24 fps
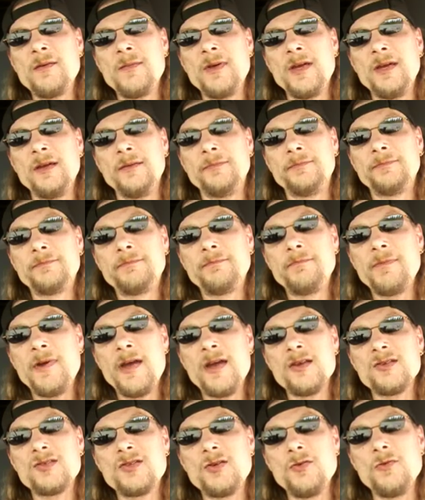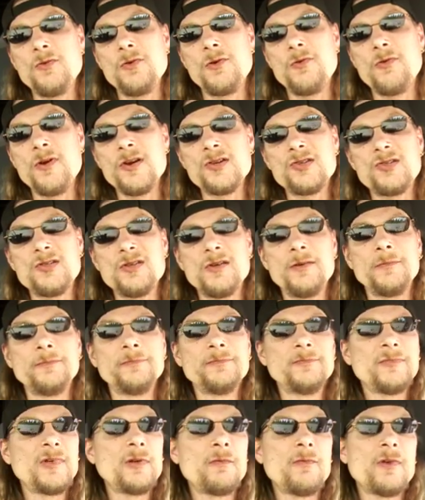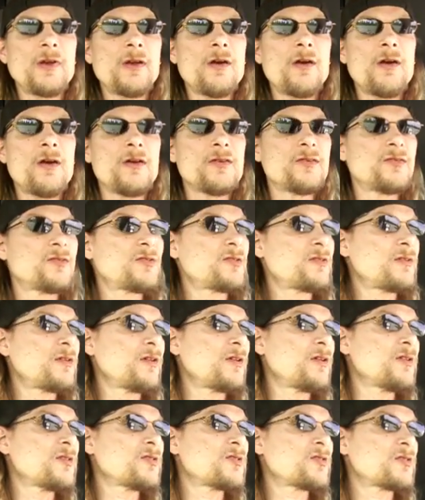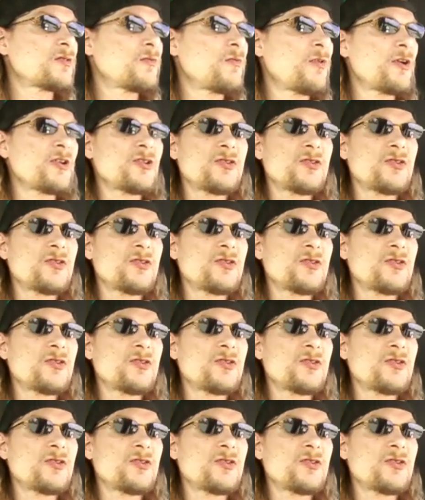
me ask you a question in regards to this